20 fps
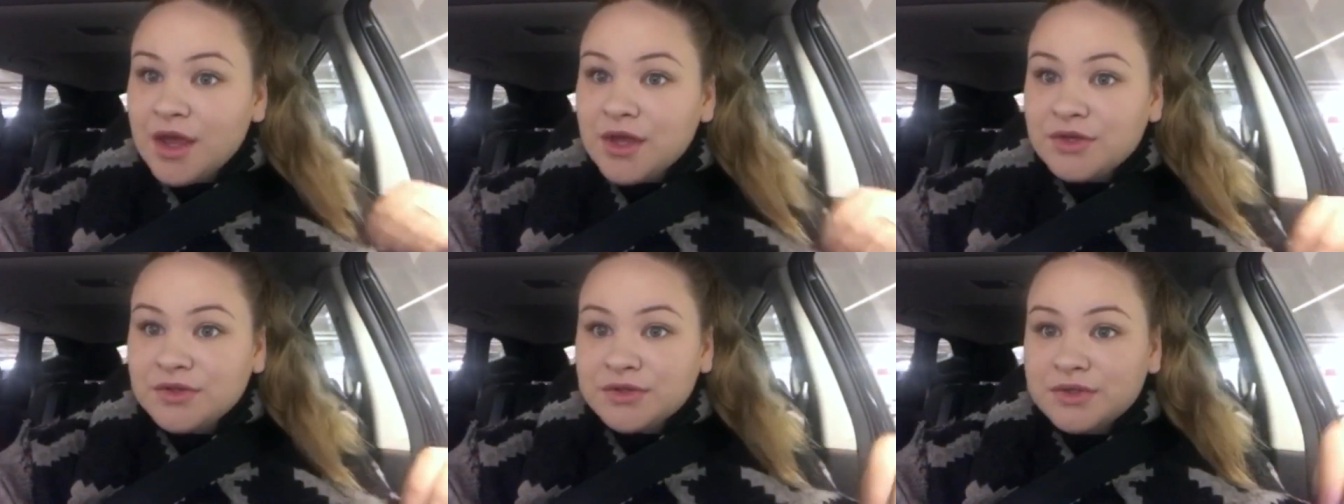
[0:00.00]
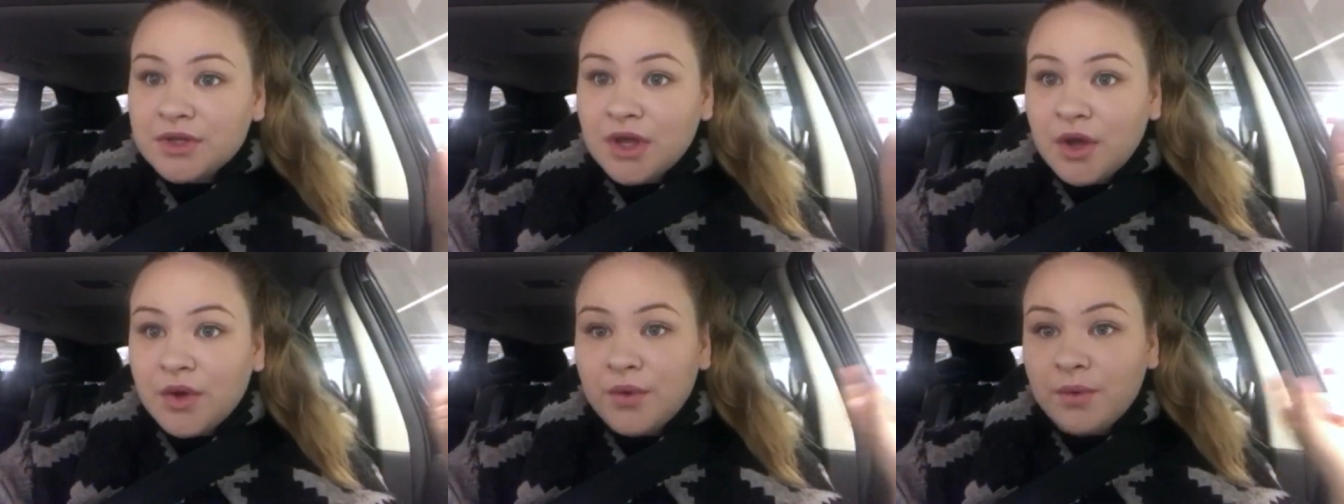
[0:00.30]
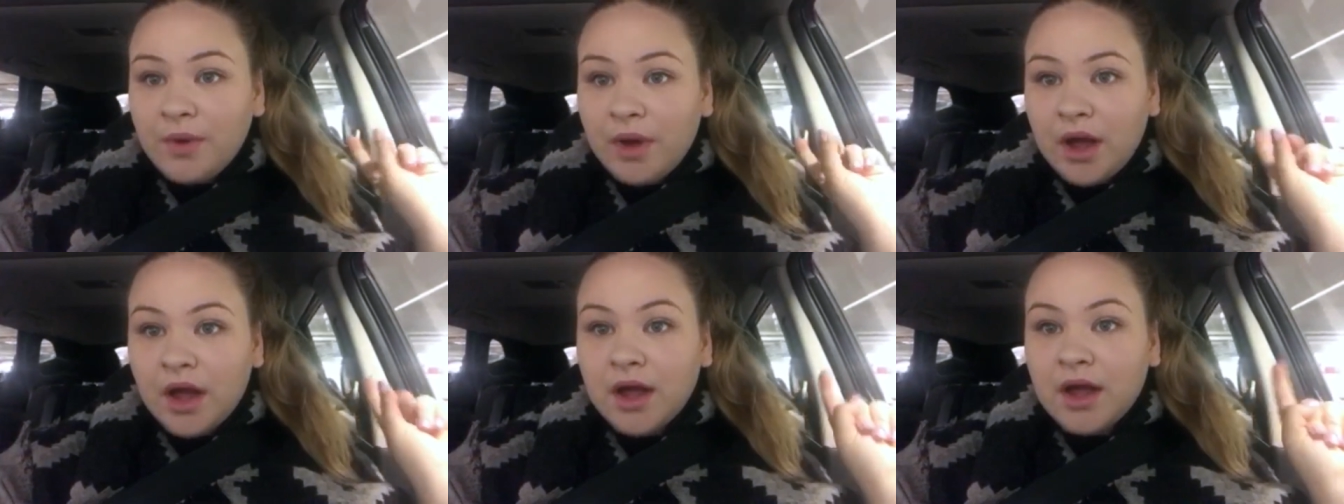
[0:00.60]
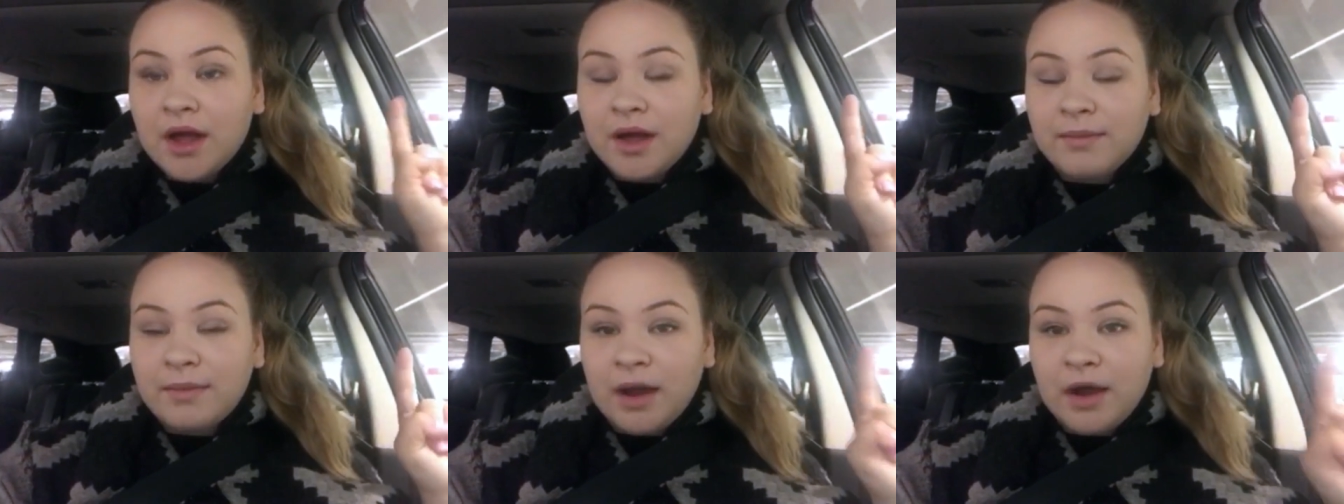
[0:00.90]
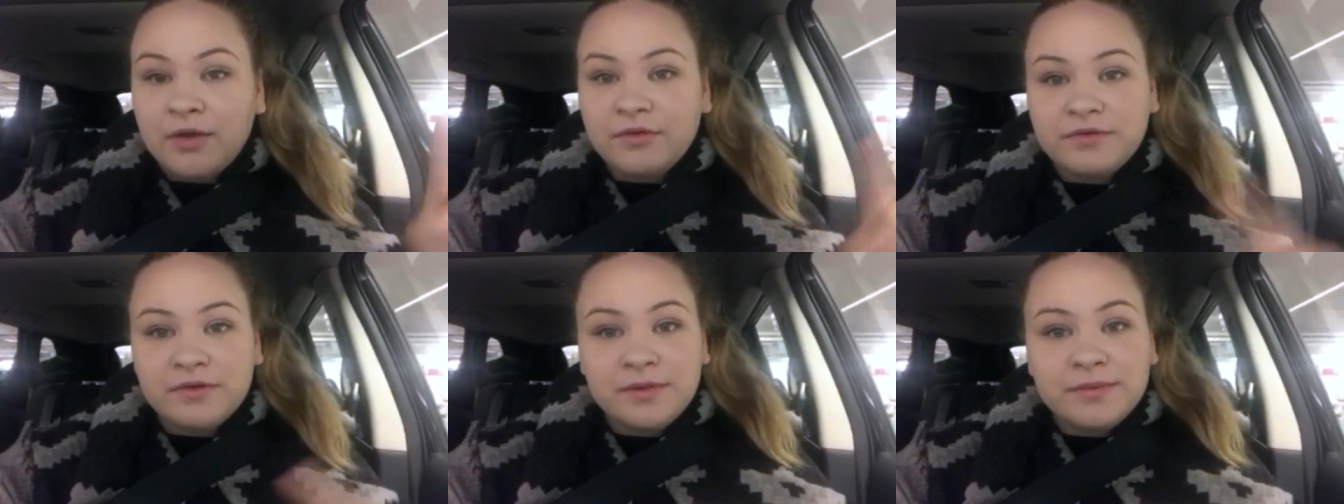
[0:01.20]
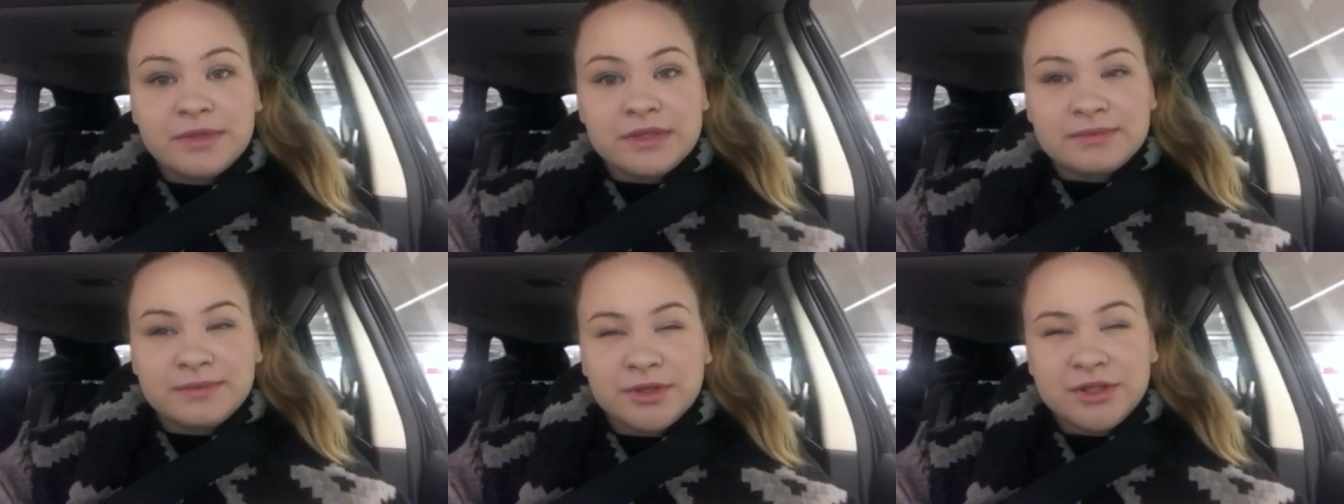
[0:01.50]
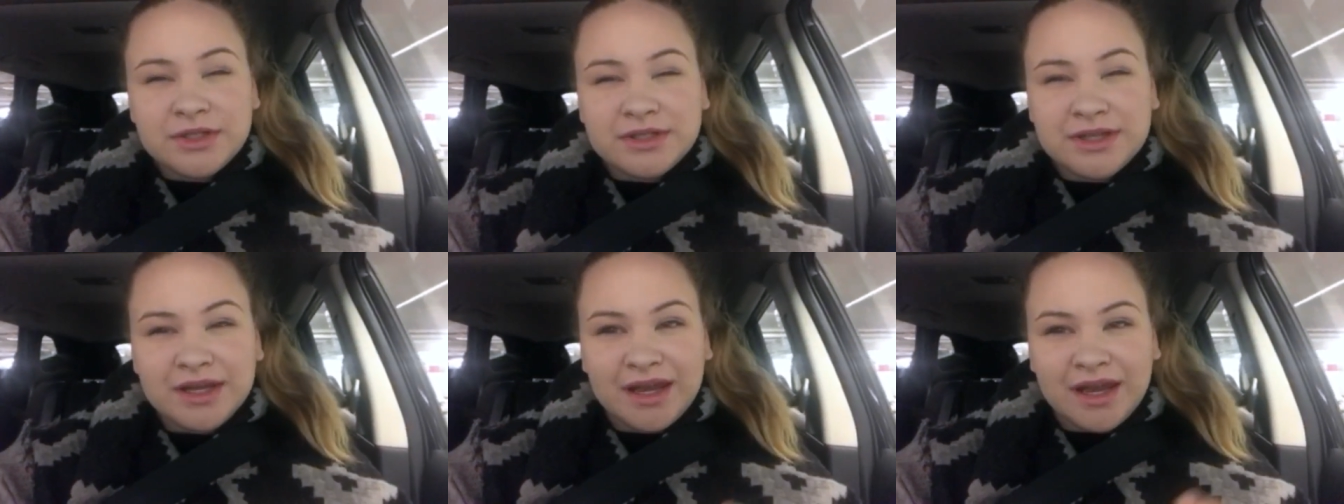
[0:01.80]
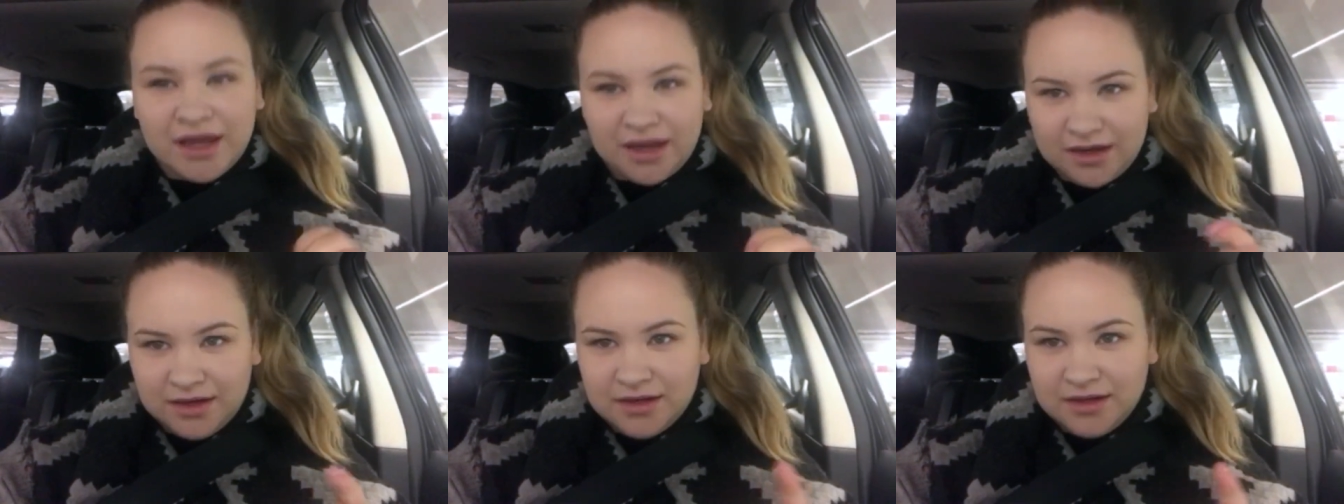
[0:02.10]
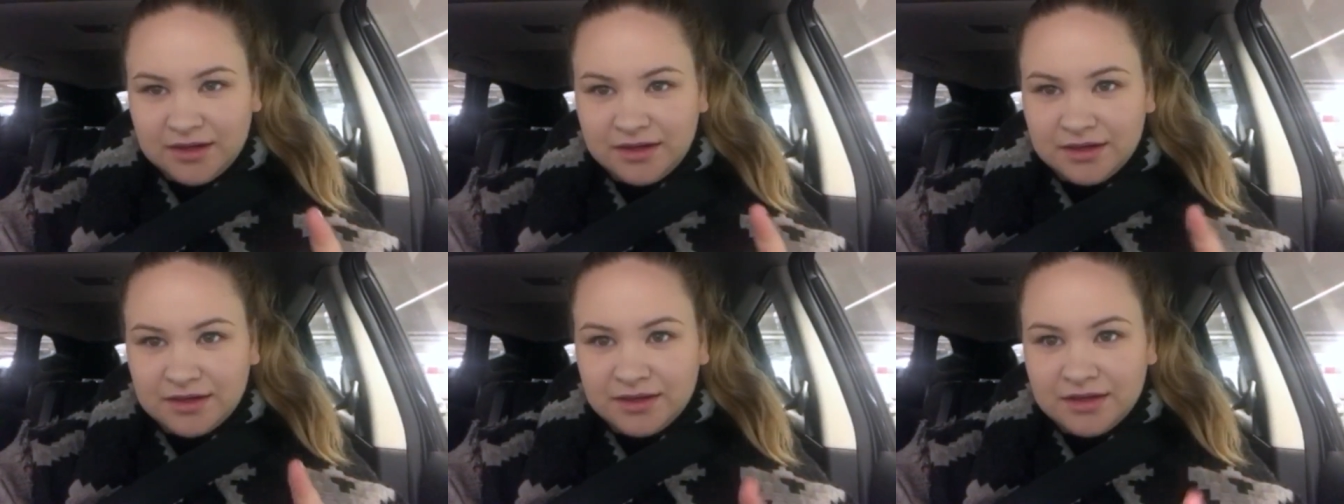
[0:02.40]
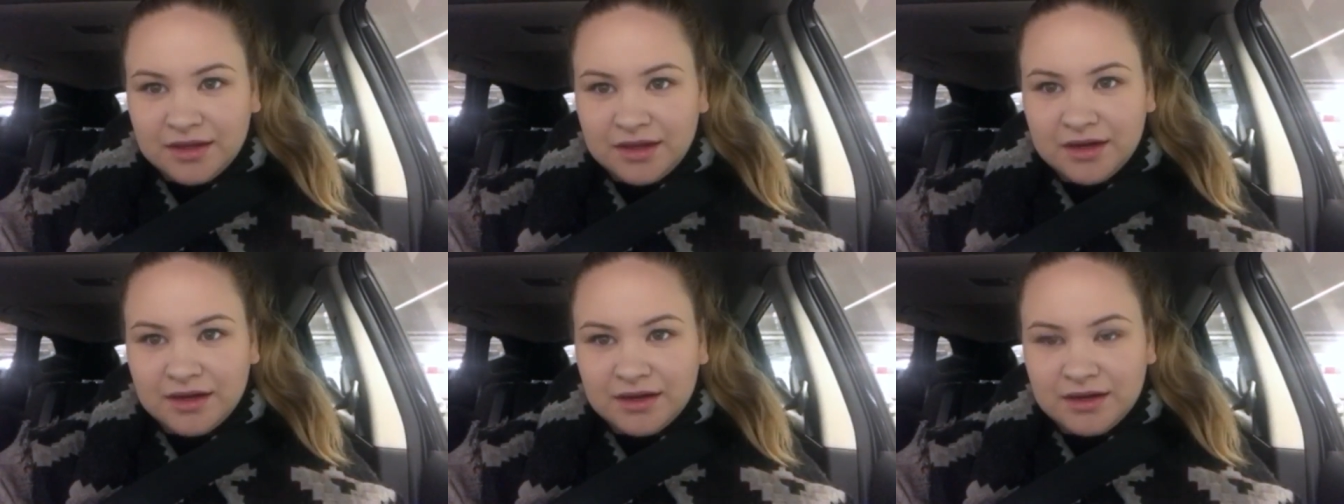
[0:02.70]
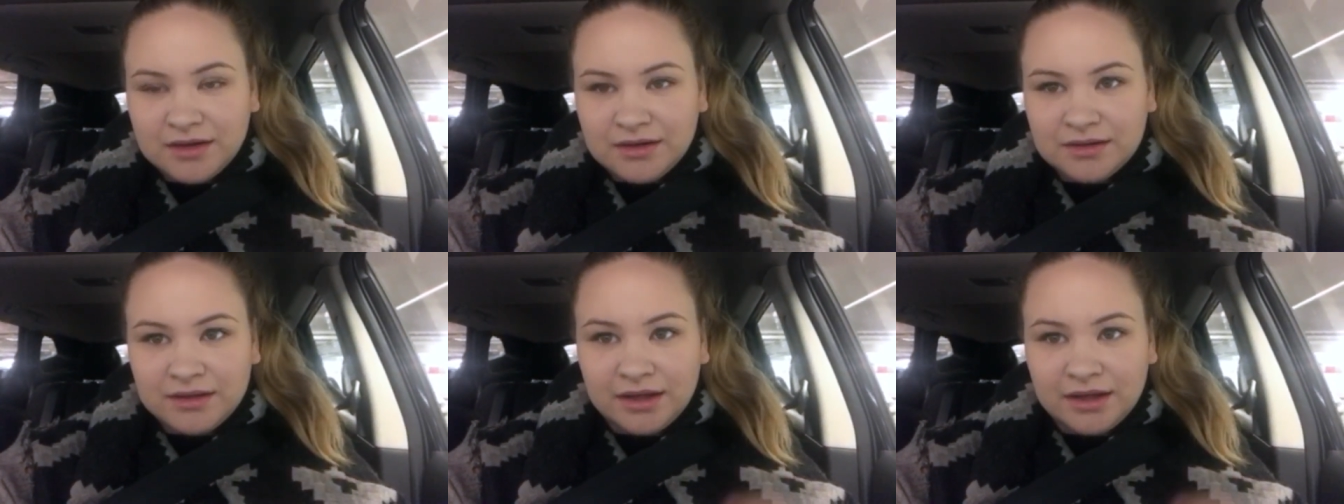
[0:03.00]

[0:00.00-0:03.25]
So um, I'll film as much as I can in there,